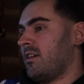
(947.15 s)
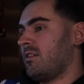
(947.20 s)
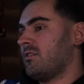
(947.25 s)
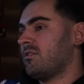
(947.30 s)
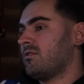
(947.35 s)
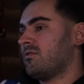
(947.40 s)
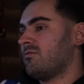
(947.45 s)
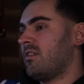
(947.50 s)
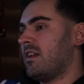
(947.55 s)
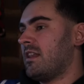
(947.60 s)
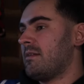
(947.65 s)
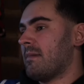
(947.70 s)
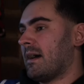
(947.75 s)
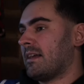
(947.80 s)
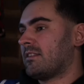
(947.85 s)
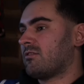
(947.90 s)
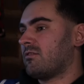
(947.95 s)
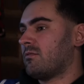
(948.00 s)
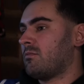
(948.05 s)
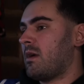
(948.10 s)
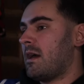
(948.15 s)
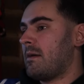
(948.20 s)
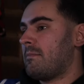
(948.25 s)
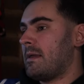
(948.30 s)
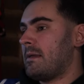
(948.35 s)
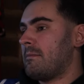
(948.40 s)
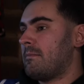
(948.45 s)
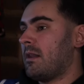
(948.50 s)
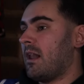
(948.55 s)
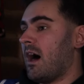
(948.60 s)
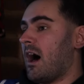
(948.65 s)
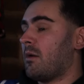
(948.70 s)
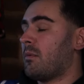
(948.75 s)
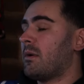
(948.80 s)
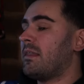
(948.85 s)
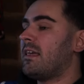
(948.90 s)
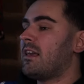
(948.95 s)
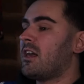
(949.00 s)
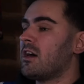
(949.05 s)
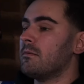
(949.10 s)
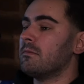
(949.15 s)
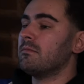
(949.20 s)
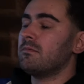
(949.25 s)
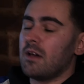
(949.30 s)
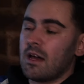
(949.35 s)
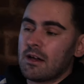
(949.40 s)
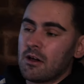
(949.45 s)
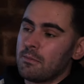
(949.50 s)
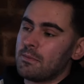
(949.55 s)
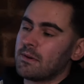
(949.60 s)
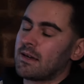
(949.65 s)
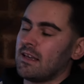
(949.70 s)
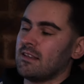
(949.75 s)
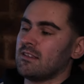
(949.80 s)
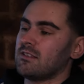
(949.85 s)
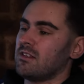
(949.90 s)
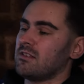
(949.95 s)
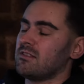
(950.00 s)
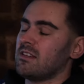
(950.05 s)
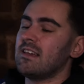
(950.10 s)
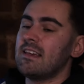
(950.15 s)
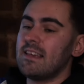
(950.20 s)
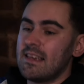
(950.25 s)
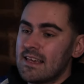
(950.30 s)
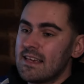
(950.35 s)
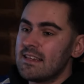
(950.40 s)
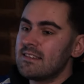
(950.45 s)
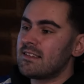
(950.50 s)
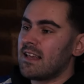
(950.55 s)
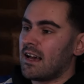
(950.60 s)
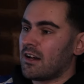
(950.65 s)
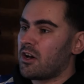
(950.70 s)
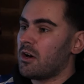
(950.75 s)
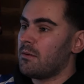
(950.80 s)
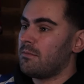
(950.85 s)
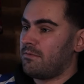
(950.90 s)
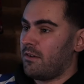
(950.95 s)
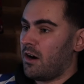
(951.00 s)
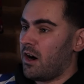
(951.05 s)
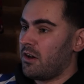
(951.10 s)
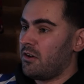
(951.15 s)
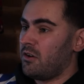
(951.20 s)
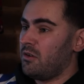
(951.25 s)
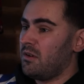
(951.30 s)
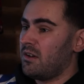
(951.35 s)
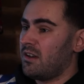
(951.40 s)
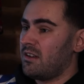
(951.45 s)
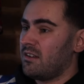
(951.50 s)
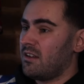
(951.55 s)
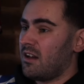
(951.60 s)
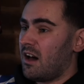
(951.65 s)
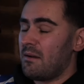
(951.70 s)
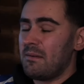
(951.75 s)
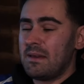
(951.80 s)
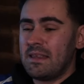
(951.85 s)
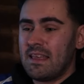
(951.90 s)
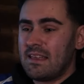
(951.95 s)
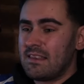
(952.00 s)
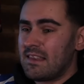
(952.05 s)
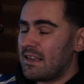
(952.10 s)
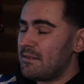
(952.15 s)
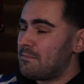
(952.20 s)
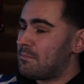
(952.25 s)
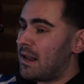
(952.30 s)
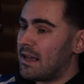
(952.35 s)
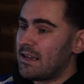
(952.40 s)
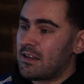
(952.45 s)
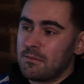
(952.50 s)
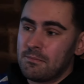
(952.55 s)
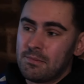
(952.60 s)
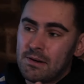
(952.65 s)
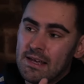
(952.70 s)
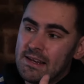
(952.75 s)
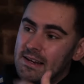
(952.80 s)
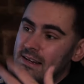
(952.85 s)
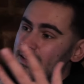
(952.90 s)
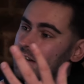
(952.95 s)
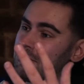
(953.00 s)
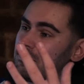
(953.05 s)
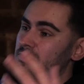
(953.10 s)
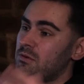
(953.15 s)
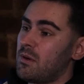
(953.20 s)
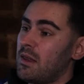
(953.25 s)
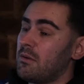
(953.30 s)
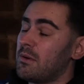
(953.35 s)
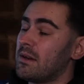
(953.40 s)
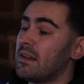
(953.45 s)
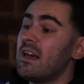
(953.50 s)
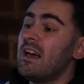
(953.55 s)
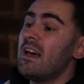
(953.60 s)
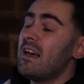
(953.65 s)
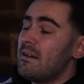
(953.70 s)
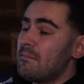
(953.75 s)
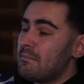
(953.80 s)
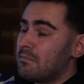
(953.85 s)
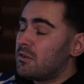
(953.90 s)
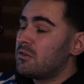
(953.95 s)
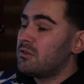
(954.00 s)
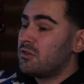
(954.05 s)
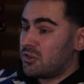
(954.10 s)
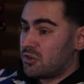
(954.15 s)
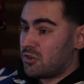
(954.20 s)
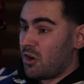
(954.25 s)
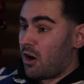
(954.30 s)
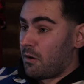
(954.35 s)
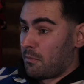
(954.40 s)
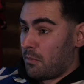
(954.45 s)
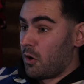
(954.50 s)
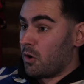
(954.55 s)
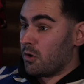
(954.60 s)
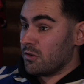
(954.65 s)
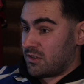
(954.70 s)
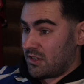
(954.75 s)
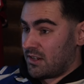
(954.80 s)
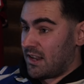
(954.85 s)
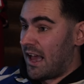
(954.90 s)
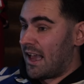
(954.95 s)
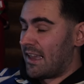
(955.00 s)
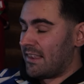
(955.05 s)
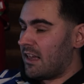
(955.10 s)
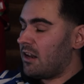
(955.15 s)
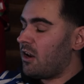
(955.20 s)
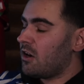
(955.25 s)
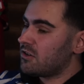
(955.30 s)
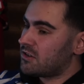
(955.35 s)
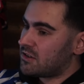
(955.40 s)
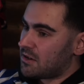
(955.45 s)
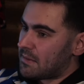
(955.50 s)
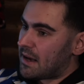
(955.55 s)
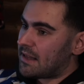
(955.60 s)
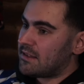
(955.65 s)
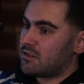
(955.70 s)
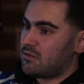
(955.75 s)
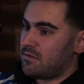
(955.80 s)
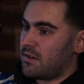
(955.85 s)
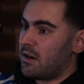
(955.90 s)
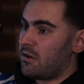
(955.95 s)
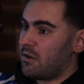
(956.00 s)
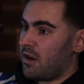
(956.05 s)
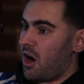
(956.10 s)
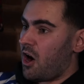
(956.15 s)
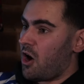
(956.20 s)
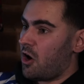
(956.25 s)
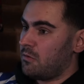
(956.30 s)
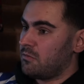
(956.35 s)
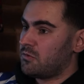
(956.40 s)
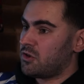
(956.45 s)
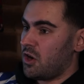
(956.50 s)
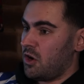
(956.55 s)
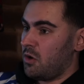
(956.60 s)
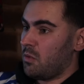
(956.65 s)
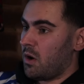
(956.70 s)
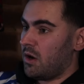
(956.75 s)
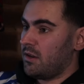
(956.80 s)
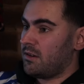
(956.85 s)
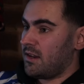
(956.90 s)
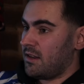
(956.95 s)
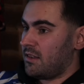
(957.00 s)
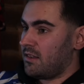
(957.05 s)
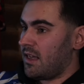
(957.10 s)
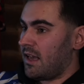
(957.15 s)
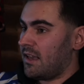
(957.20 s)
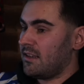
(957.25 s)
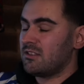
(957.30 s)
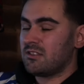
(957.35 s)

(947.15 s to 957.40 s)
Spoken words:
It doesn't really matter on where people are. When they come up against us, it is that cup final. I mean, they play completely different to the way that we do. Stockport today, they lost to Mansfield at home 2-1, didn't they?